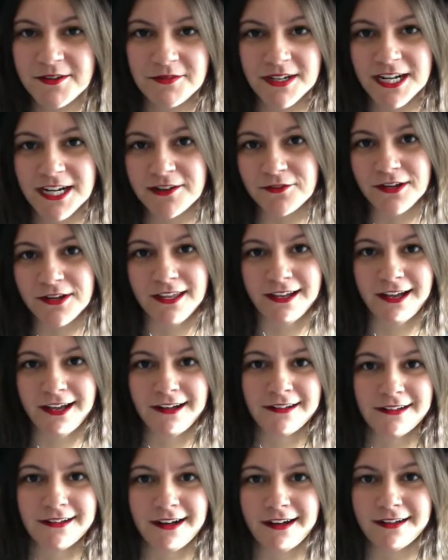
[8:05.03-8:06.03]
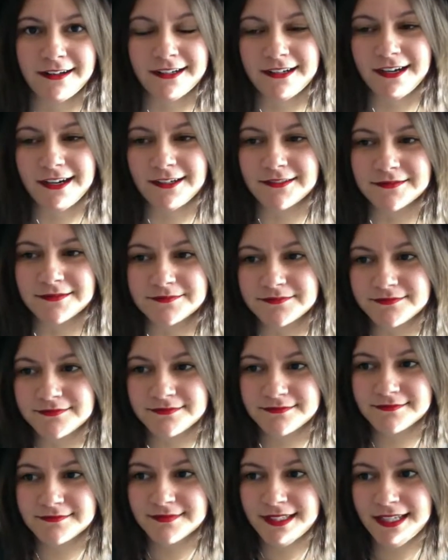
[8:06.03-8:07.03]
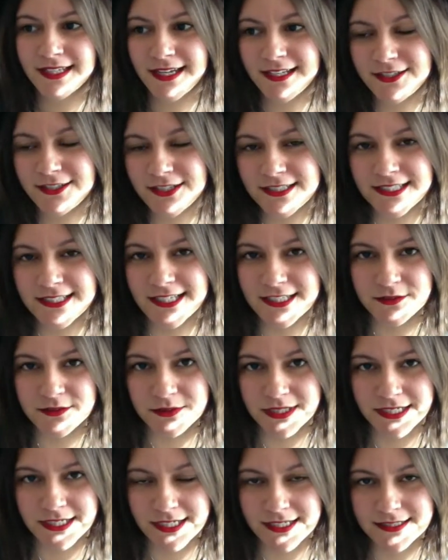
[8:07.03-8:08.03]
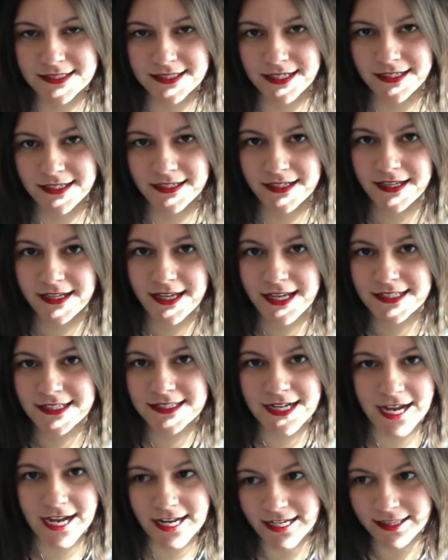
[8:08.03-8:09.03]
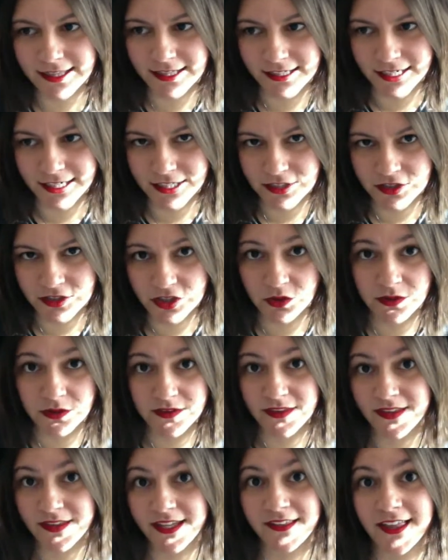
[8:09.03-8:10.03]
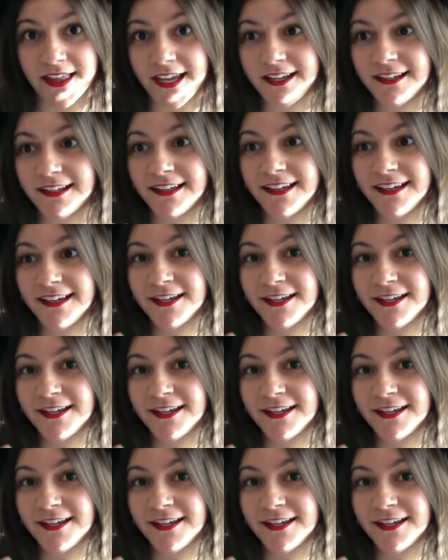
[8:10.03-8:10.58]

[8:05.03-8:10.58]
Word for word: whatever like I'll, I'll i'll it just is what it is like it's not anything i can do and then they like